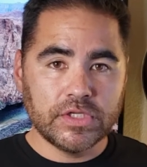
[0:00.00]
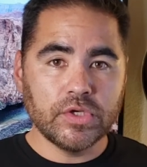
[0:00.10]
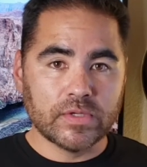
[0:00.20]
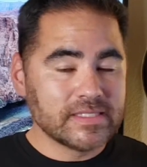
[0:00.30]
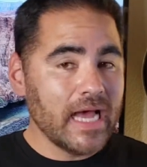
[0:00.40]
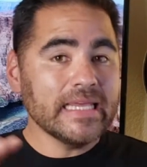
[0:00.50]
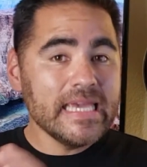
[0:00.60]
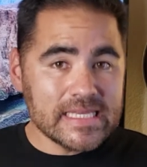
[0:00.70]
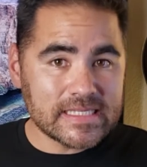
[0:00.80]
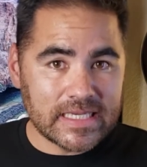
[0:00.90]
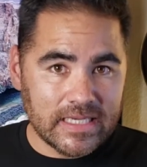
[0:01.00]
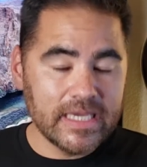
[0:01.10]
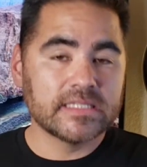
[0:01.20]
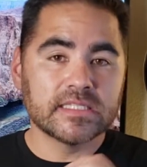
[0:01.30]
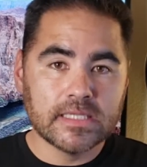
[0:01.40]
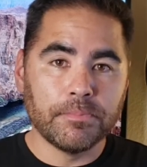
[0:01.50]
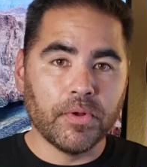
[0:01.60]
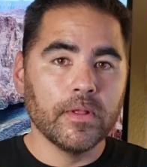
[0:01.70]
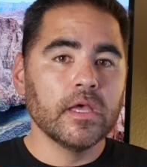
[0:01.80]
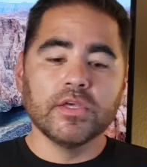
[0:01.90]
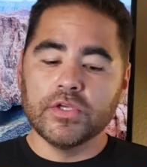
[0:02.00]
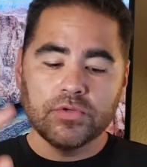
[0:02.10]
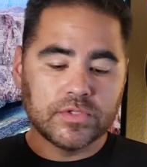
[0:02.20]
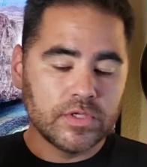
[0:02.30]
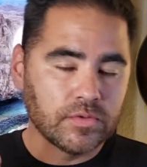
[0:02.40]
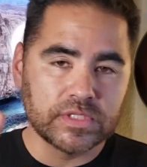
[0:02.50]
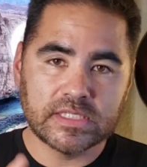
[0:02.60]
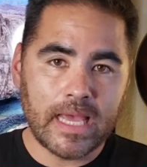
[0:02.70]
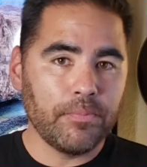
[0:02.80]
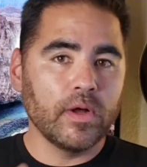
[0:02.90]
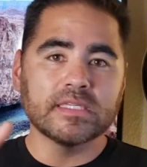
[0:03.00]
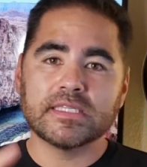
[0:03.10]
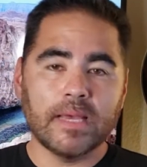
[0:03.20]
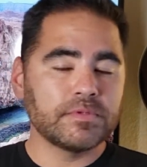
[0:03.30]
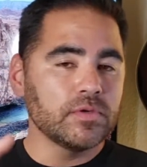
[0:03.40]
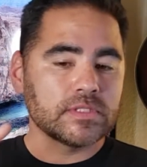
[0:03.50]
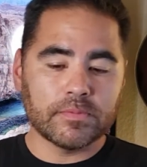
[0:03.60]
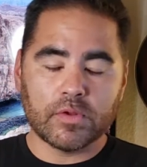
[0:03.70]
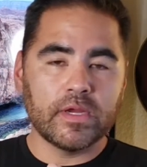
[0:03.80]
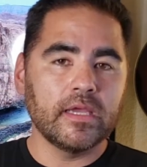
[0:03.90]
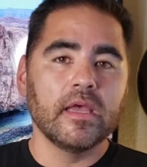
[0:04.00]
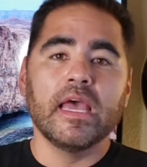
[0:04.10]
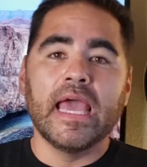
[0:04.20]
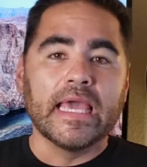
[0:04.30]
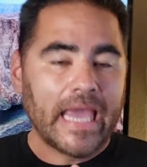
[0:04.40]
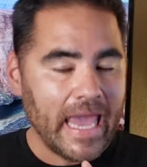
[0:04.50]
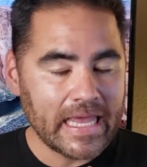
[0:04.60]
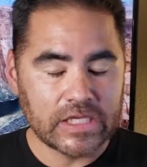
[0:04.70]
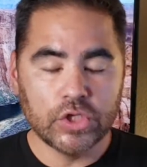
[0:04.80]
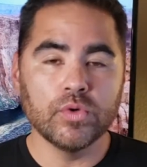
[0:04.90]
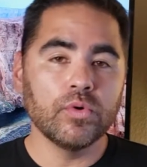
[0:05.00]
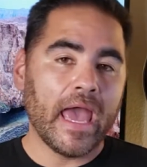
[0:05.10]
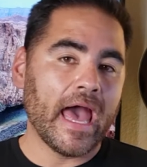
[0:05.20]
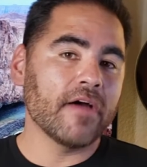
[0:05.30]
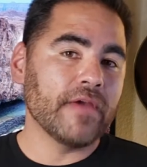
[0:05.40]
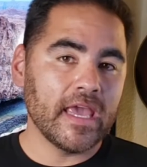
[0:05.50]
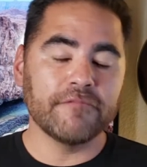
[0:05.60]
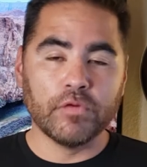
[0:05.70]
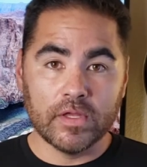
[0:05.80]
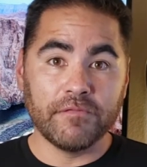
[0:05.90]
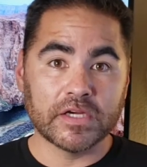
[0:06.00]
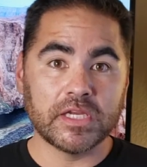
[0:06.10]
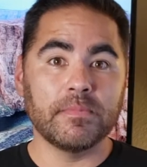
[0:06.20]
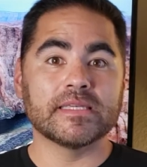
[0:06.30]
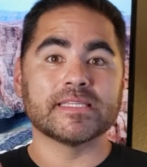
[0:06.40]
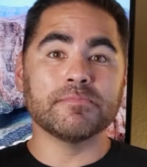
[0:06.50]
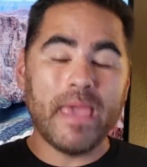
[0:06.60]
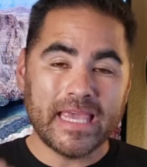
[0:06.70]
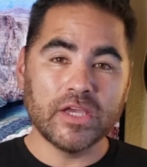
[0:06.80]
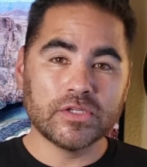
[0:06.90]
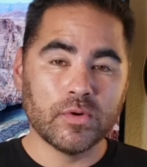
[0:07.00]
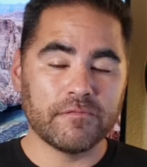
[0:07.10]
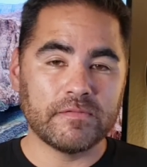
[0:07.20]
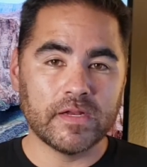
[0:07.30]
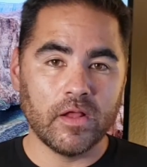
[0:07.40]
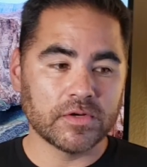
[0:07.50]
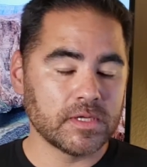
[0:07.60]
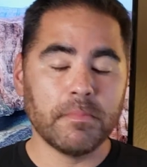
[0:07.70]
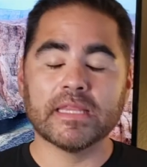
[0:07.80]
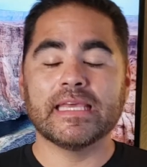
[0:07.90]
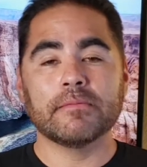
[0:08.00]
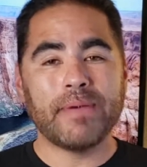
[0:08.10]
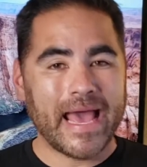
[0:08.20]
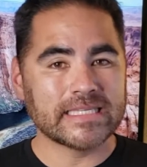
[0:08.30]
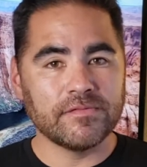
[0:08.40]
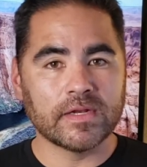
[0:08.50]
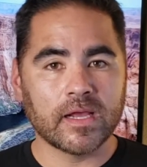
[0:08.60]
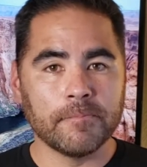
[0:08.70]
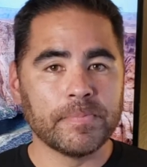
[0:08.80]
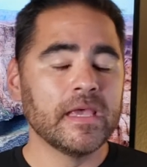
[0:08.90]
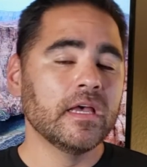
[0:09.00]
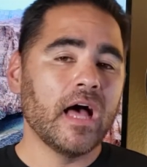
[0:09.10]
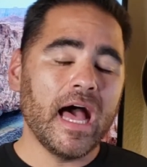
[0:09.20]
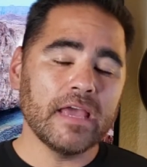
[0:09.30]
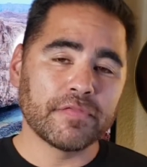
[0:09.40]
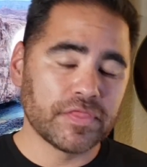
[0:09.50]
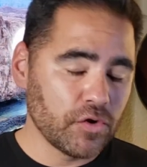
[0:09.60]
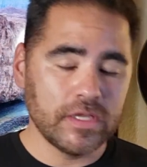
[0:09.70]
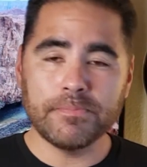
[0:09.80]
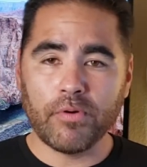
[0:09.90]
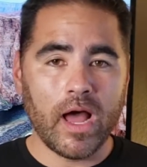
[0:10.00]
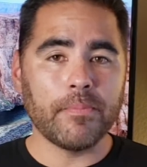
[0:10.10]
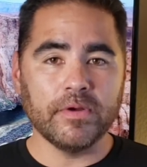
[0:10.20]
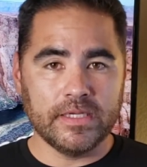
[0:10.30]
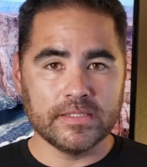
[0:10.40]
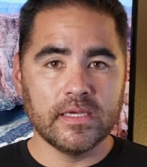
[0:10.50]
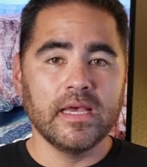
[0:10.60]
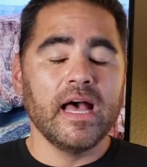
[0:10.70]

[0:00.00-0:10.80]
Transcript: do. It's not easy, it's simple. You do step one, step two, step three, and you have a fully functioning business making you $250 a month in passive income, I have 30 properties.